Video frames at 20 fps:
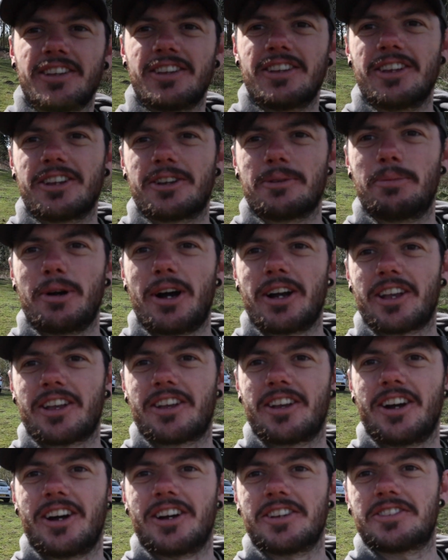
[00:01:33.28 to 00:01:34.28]
you can park
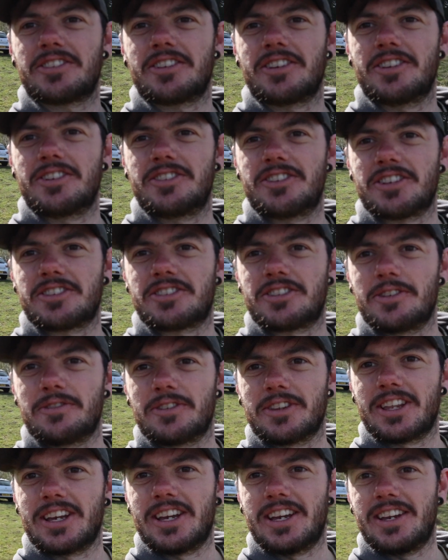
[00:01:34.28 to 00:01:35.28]
your cars just
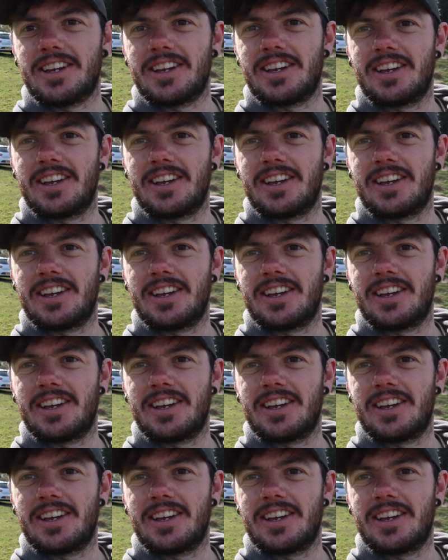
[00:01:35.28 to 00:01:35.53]
over there.